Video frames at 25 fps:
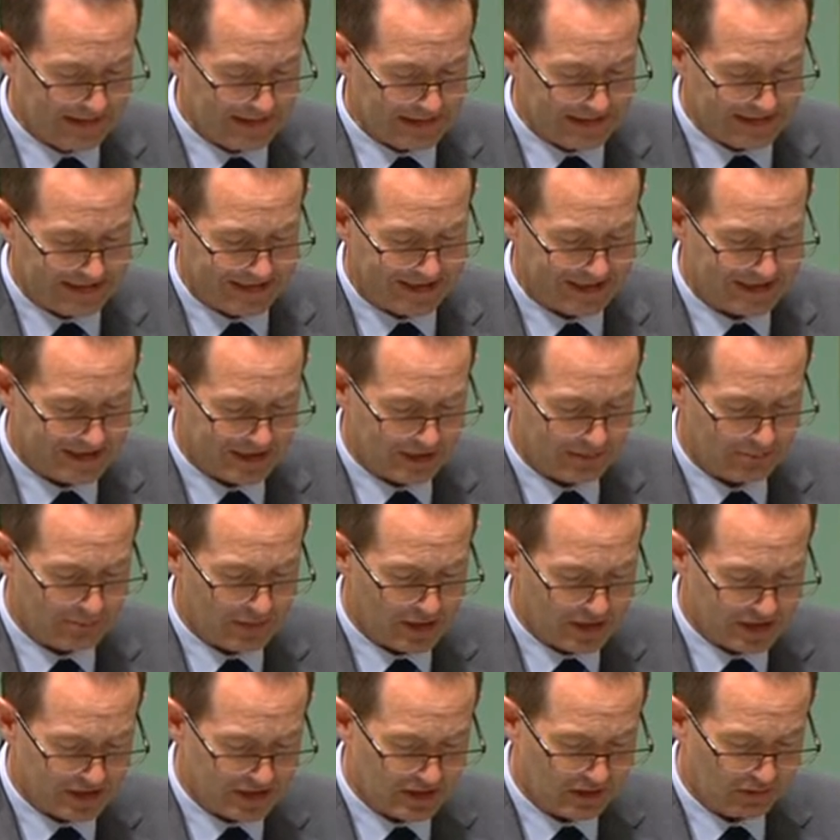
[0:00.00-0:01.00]
The Assistant
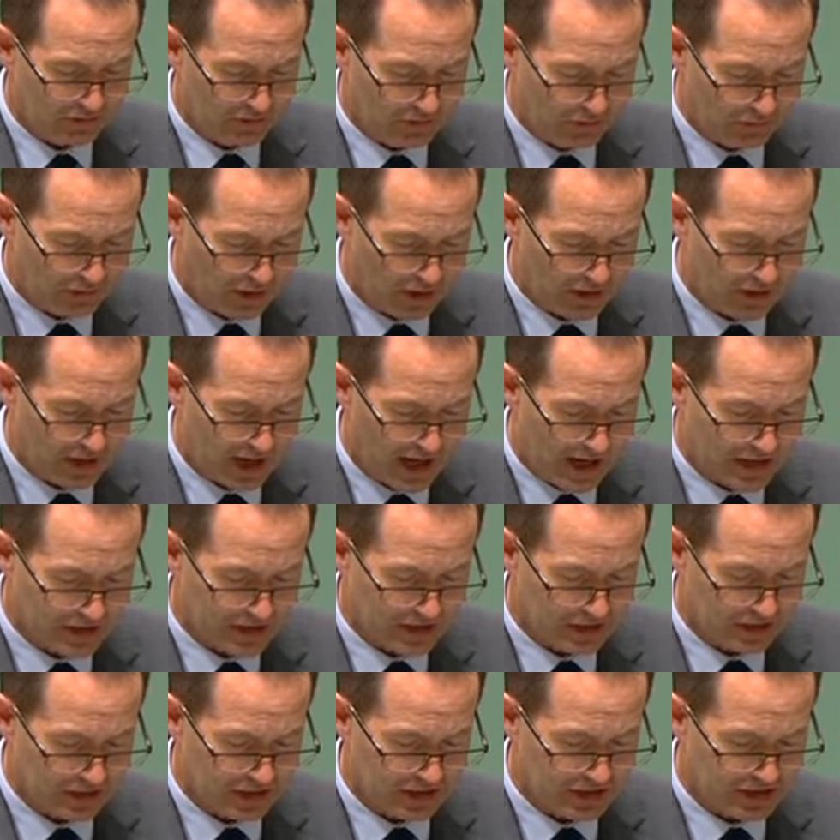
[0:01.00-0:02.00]
Minister for
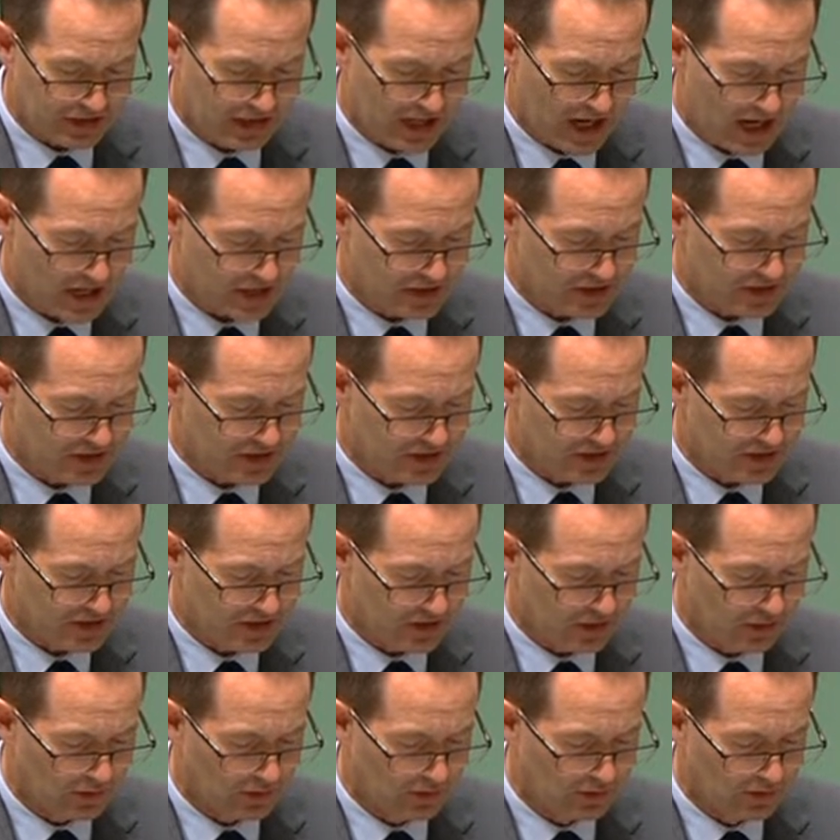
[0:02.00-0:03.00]
Vocational Education and
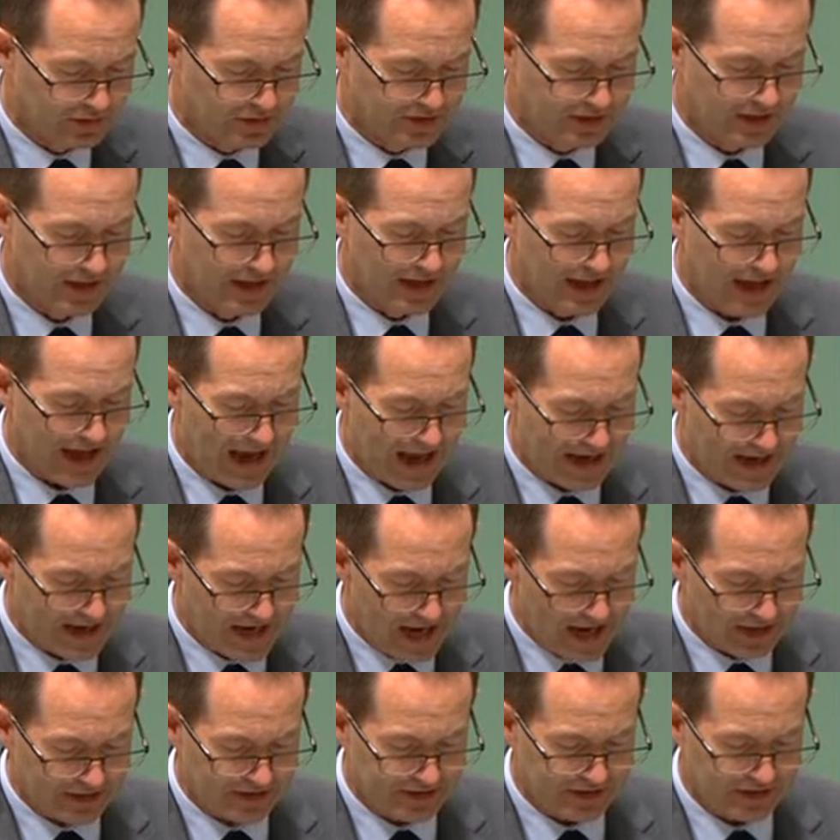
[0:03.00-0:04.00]
Skills
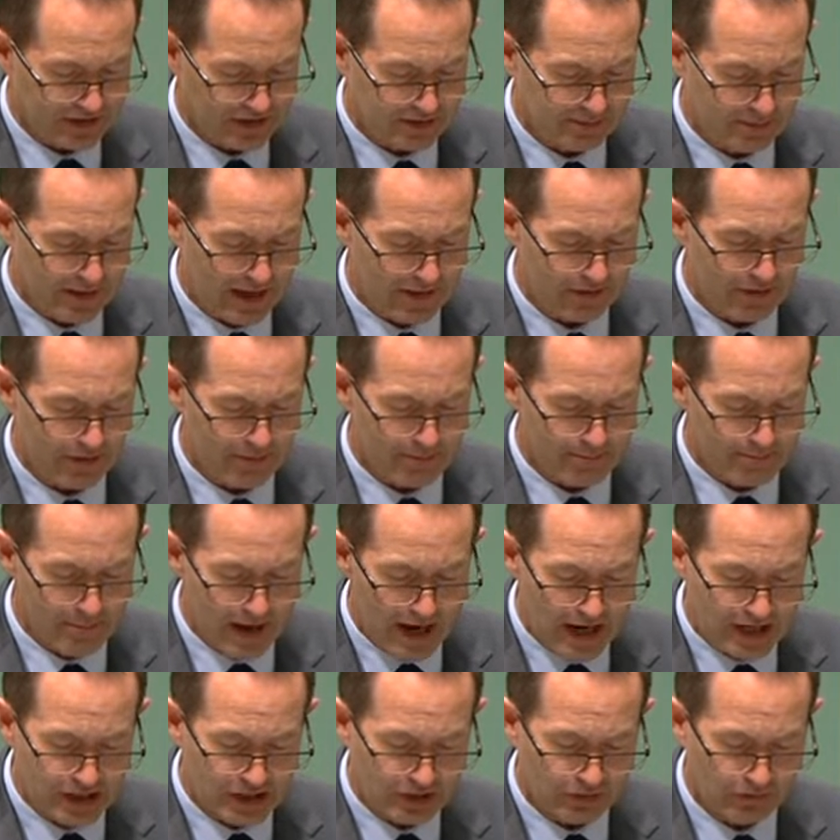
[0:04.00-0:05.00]
announced this month a
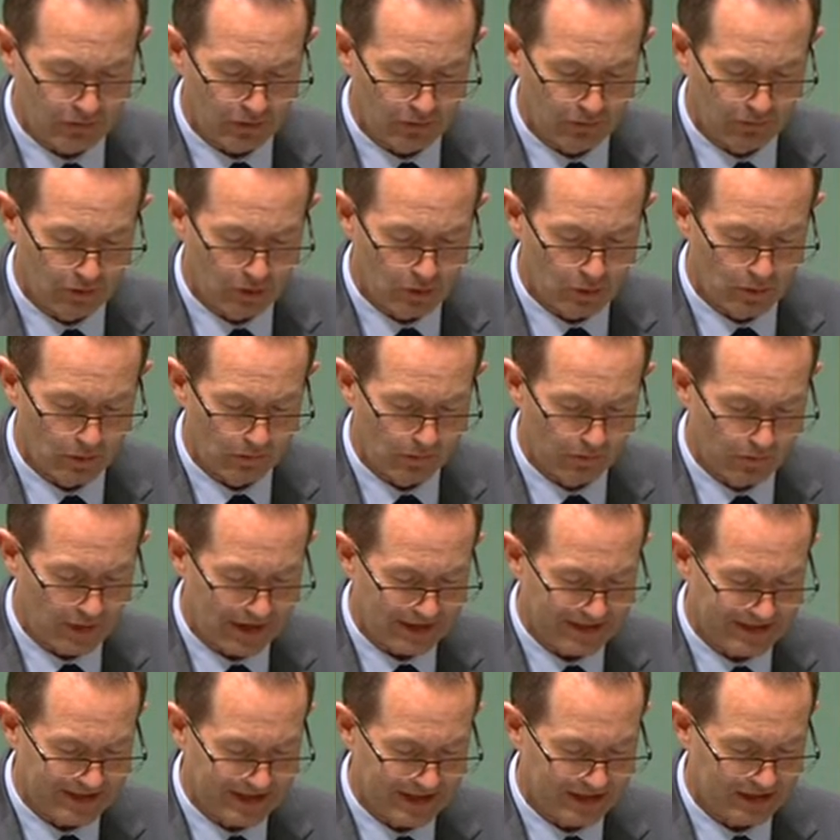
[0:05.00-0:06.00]
major review of
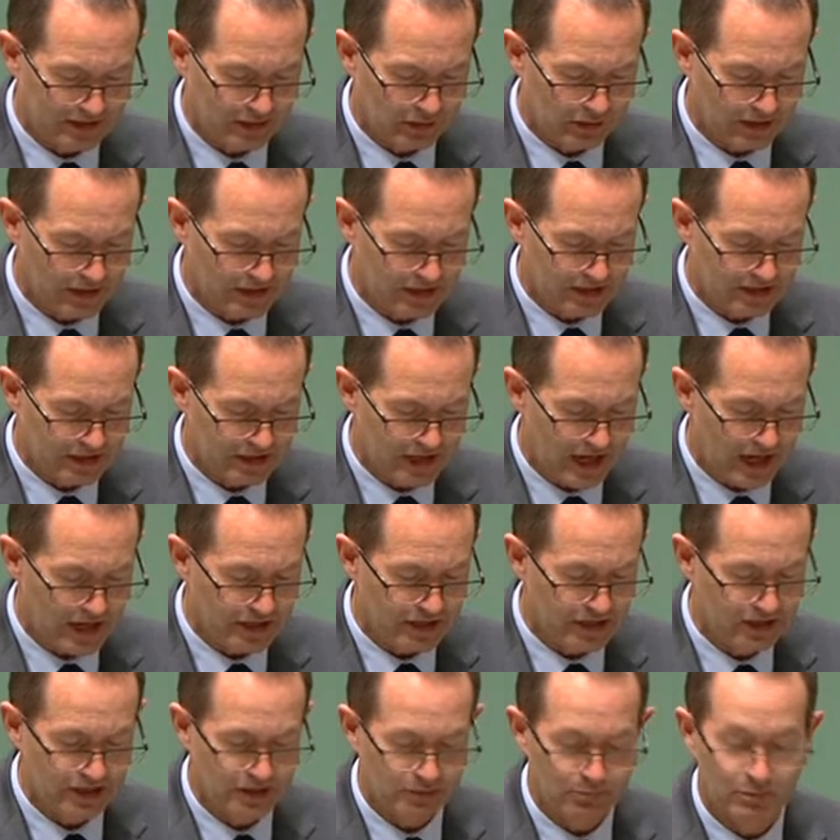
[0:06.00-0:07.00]
vet sector
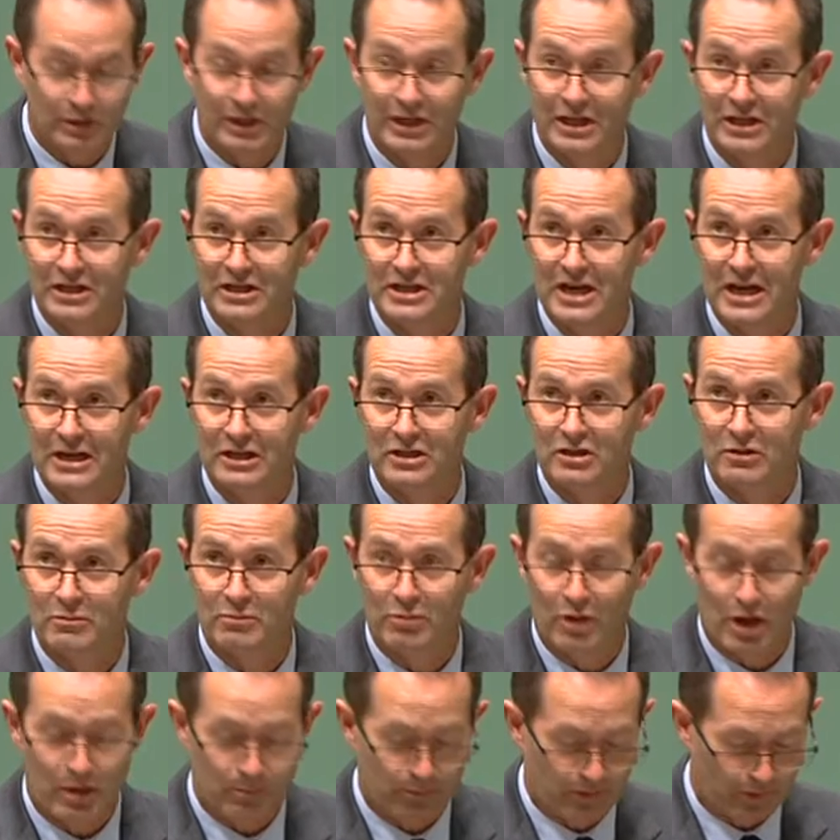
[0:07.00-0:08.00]
legislation to be
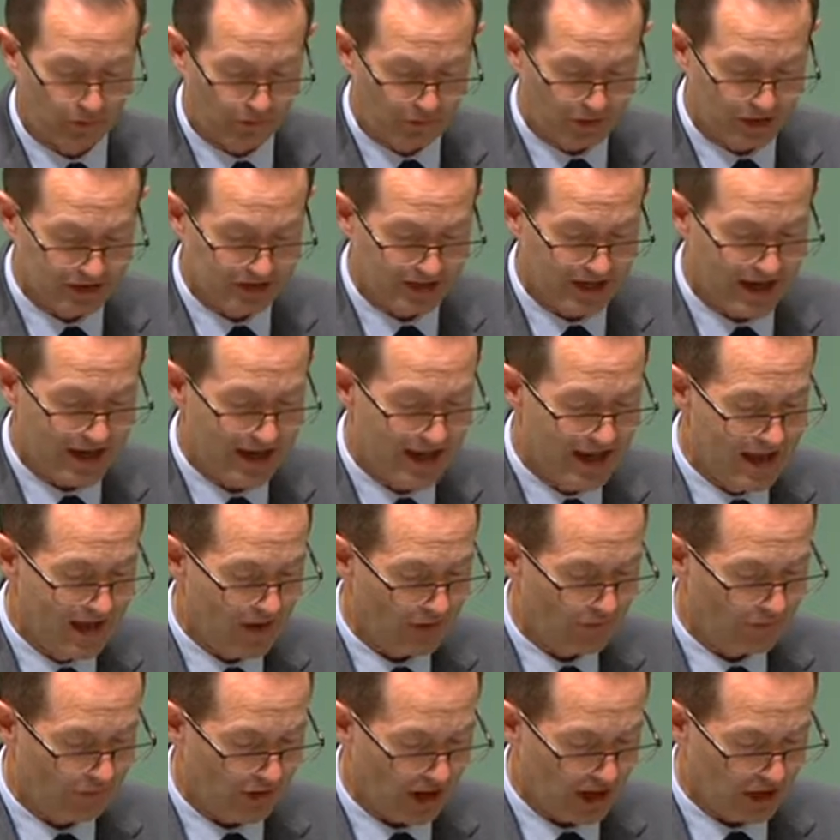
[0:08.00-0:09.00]
conducted by Professor
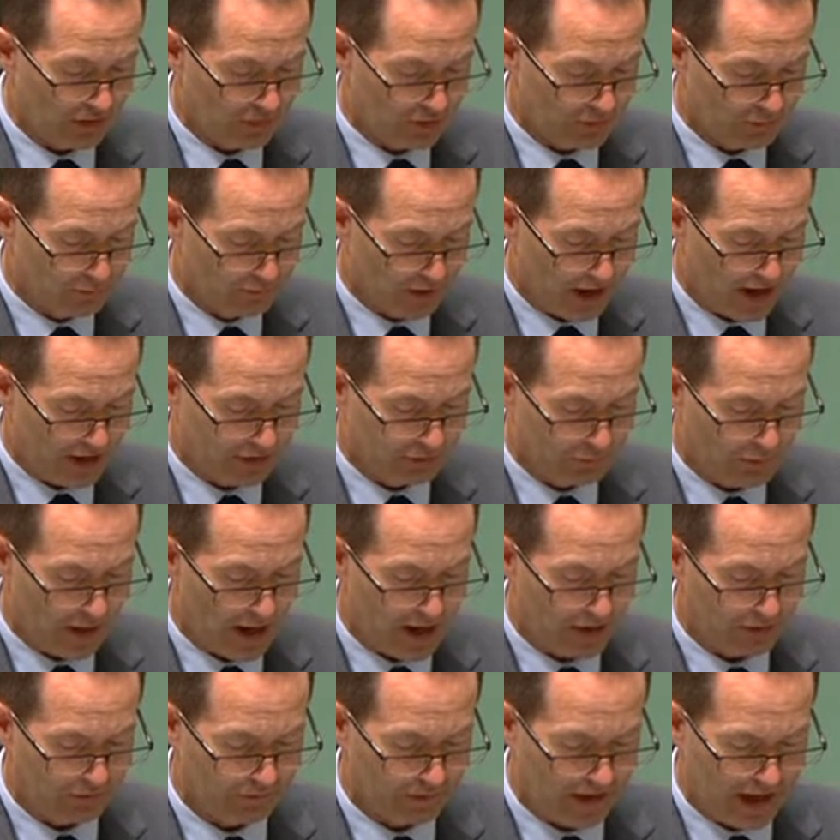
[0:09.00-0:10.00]
Valerie
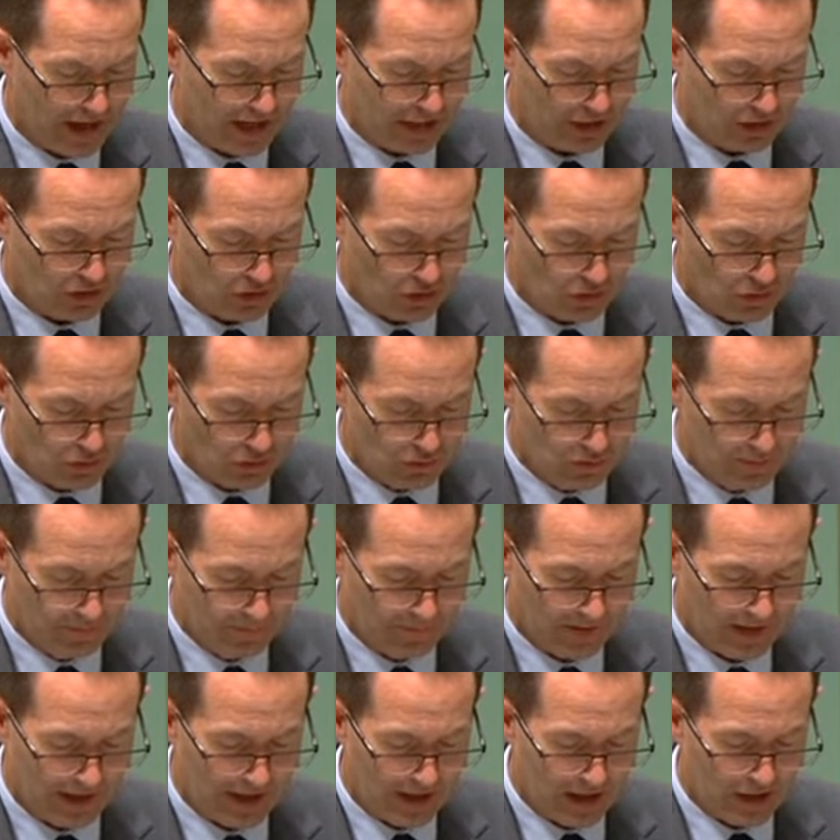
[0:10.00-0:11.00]
Braithwaite of ANU.
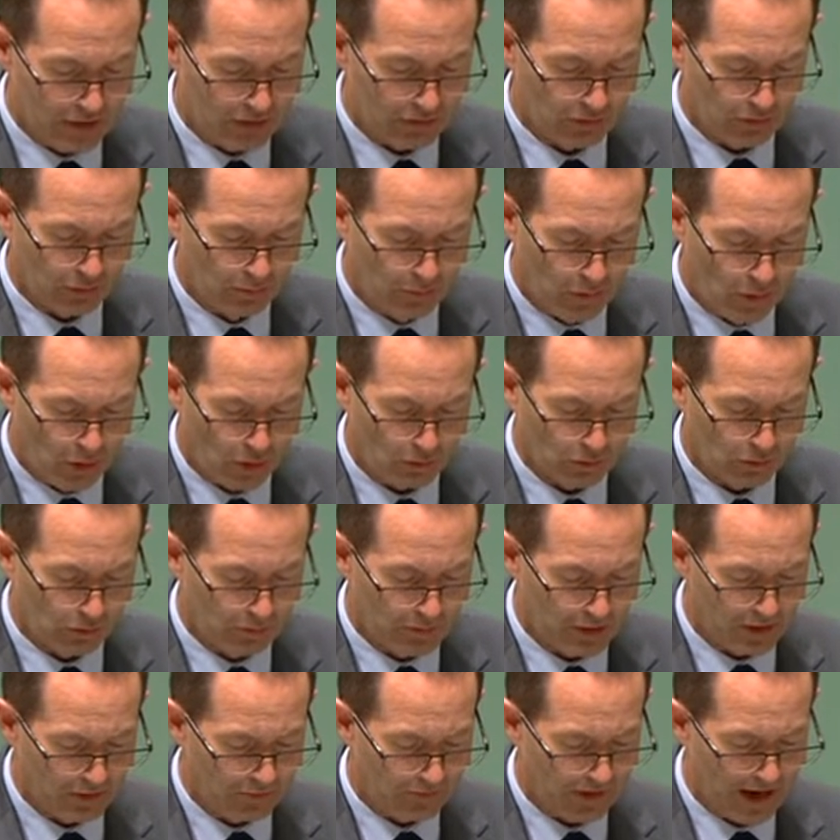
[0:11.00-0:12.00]
The report will
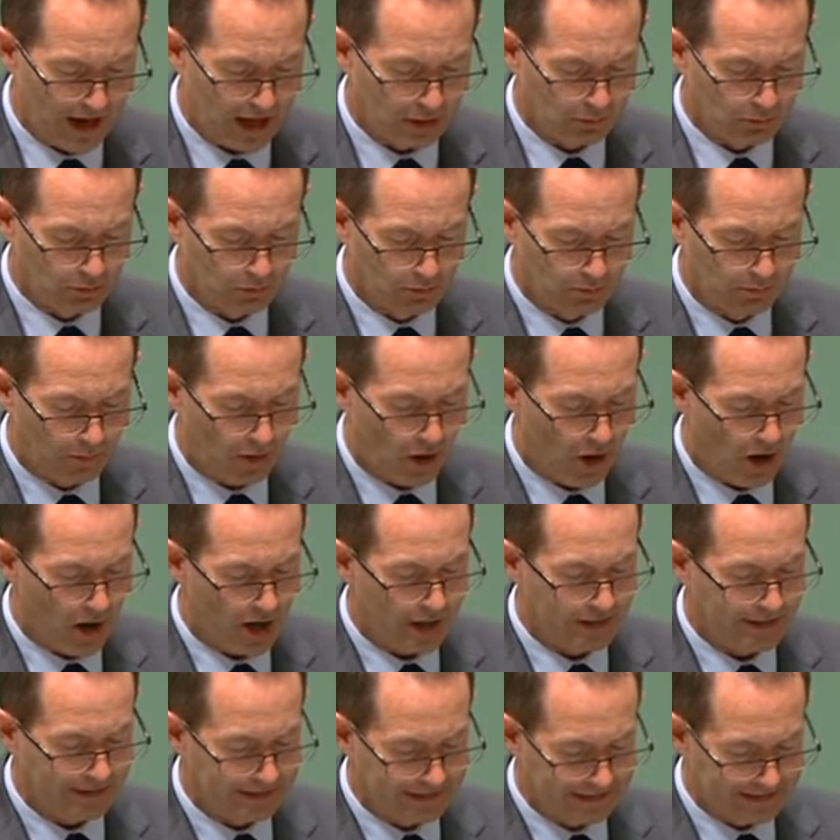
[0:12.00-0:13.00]
be available
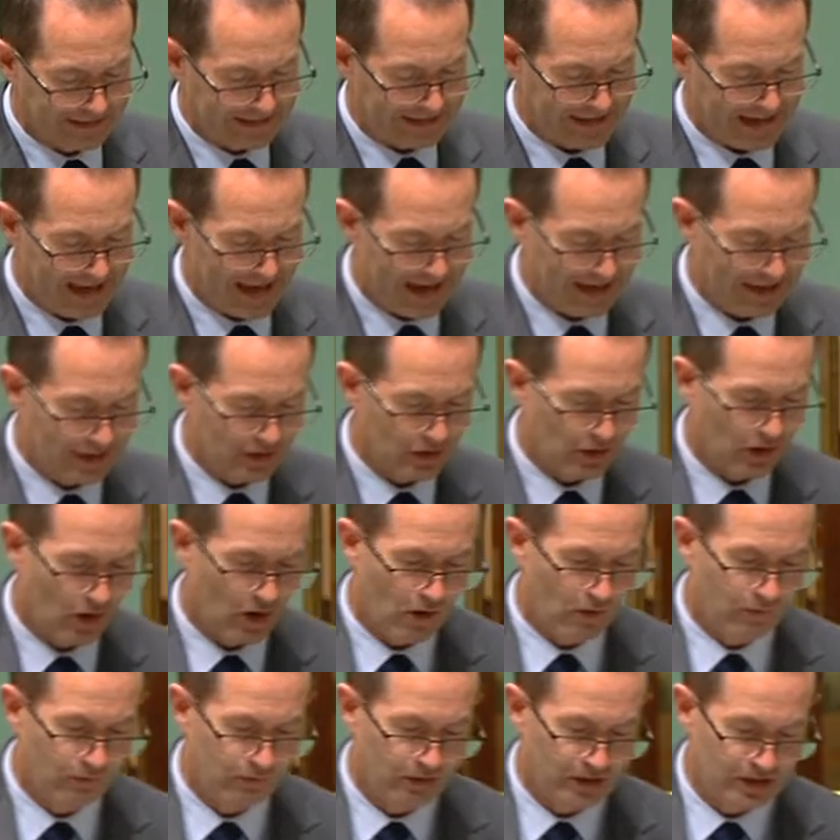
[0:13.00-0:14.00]
by the end
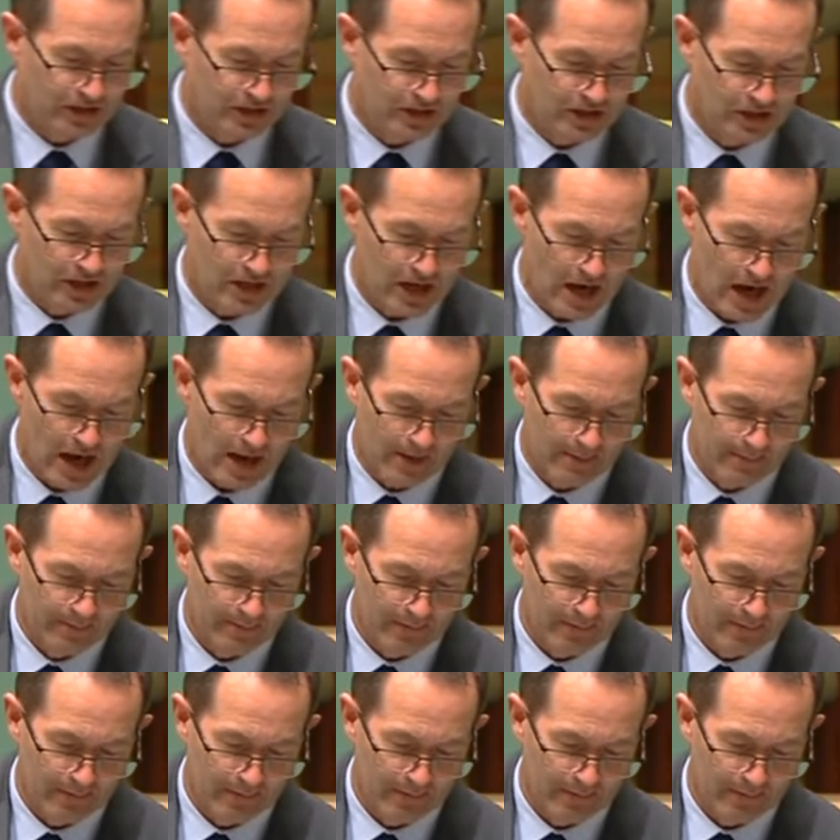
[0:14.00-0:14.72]
of this year.